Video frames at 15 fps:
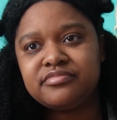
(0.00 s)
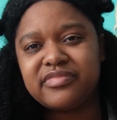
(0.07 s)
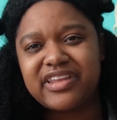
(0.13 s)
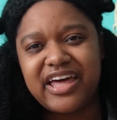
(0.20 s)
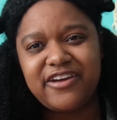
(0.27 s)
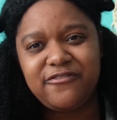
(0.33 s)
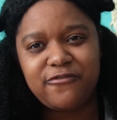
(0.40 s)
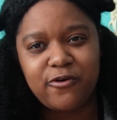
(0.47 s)

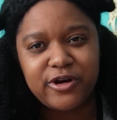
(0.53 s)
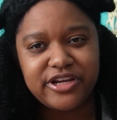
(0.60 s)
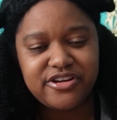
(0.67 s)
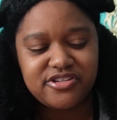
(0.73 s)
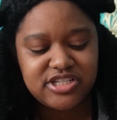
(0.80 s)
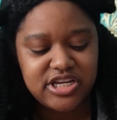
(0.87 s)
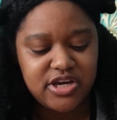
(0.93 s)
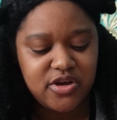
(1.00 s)
like 4
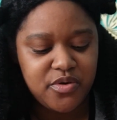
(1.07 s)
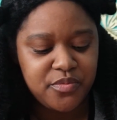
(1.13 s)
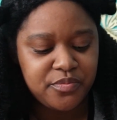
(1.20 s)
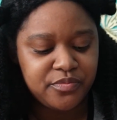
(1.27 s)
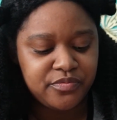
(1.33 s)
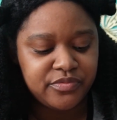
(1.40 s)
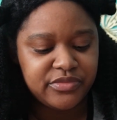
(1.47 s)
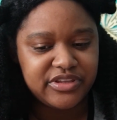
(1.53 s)
years ago,
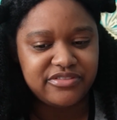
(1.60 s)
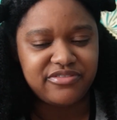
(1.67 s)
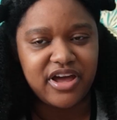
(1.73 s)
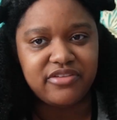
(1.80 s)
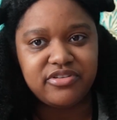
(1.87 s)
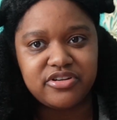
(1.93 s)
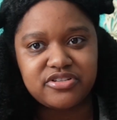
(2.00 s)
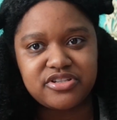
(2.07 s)

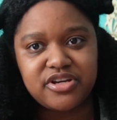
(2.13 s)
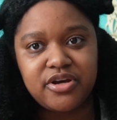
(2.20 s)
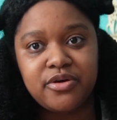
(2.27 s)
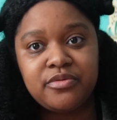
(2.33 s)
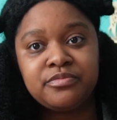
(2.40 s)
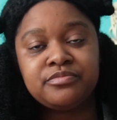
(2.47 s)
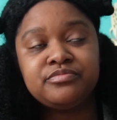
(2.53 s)
5 years ago,